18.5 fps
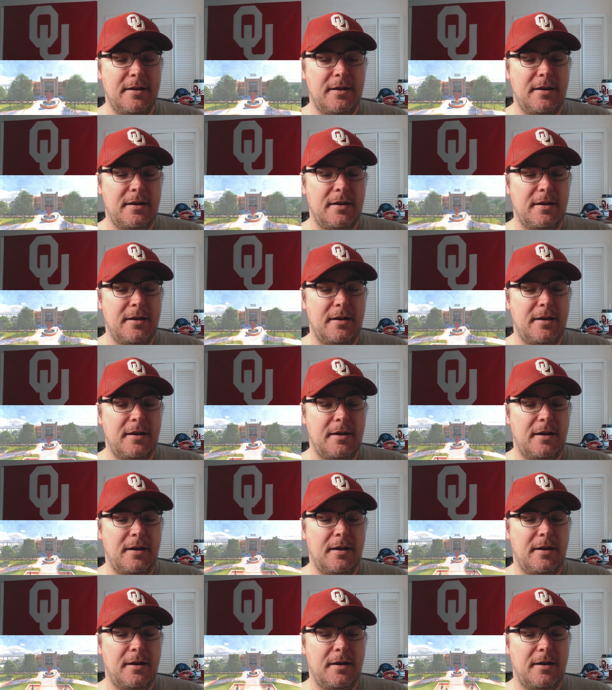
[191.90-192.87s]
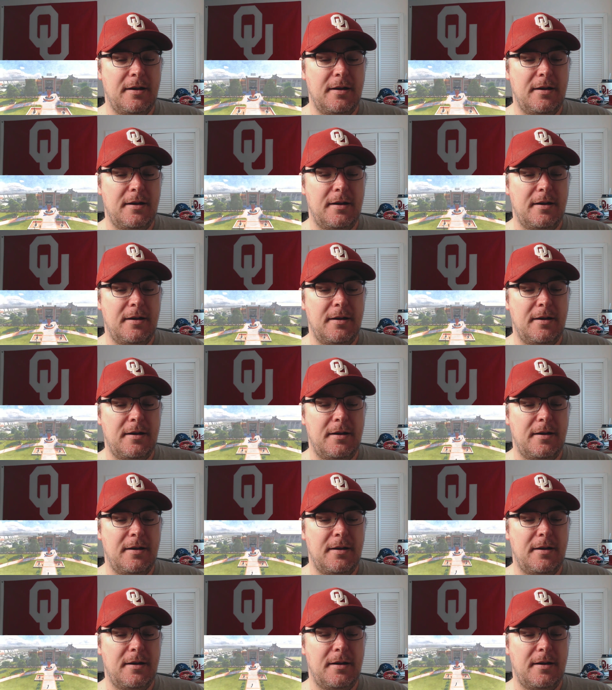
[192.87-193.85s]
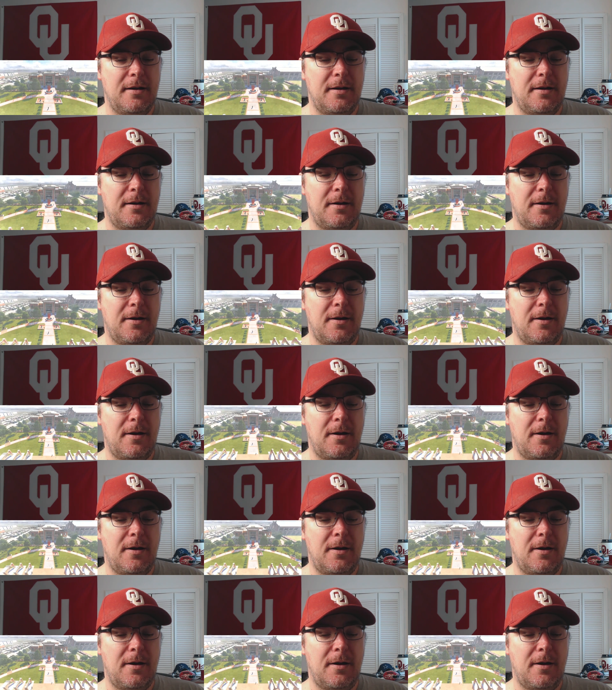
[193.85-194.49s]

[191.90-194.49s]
(silence)